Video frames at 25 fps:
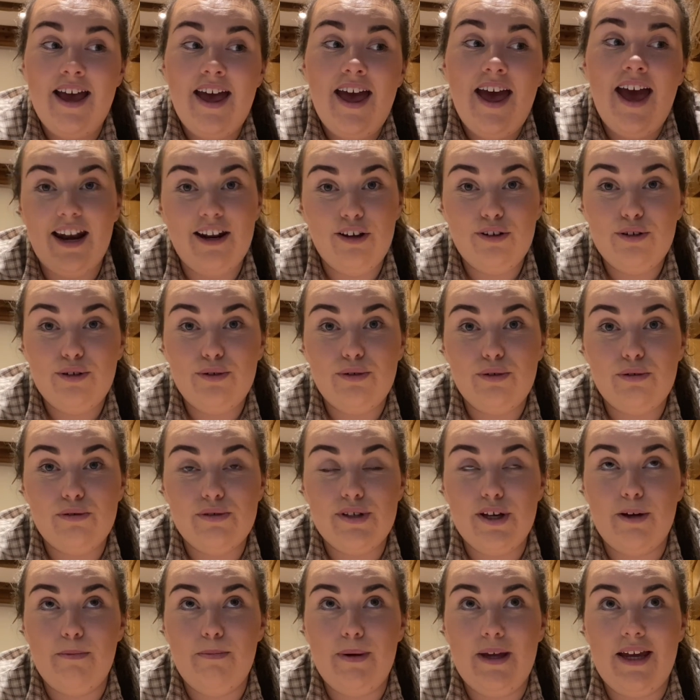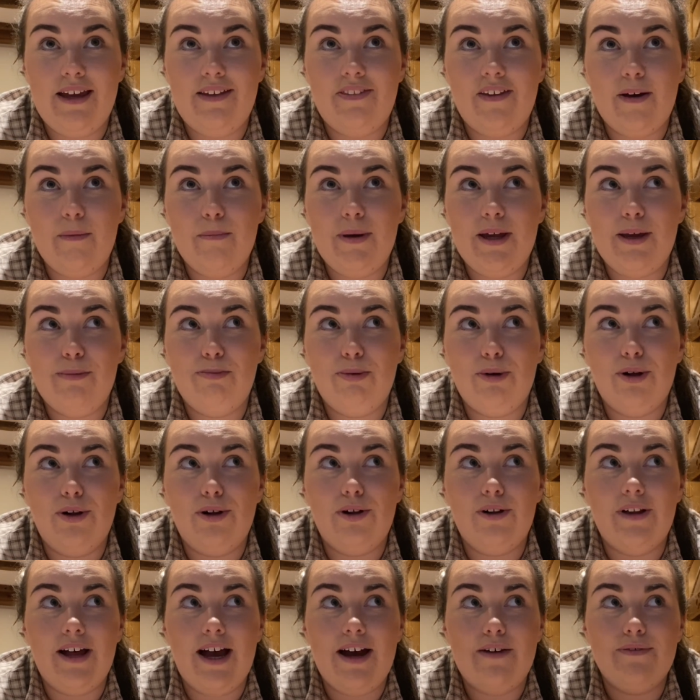And it could also be that
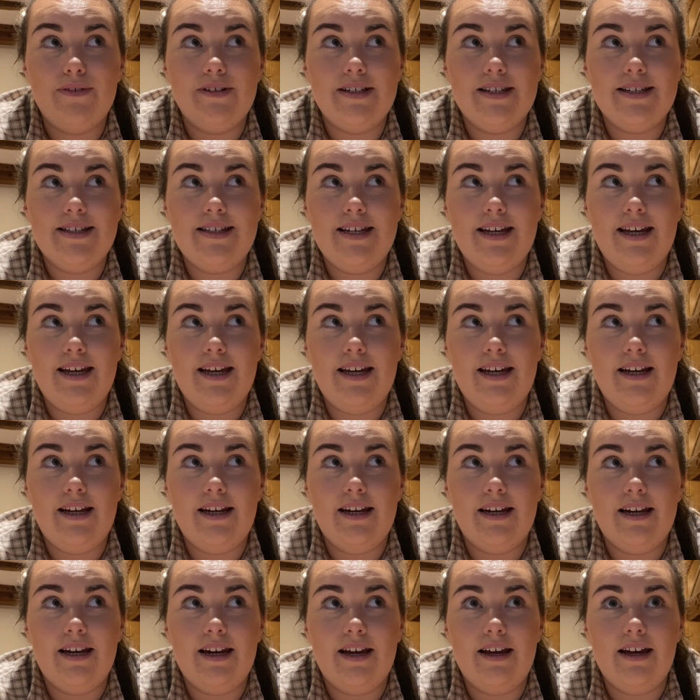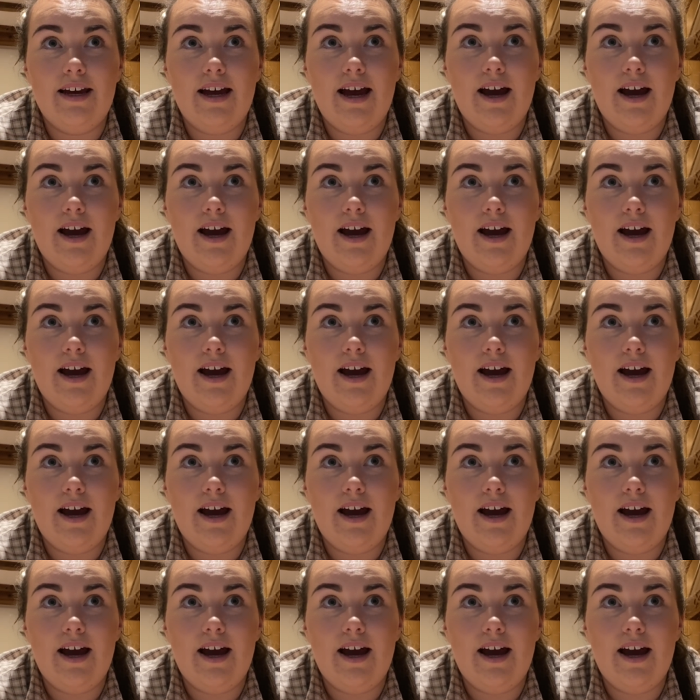people haven't seen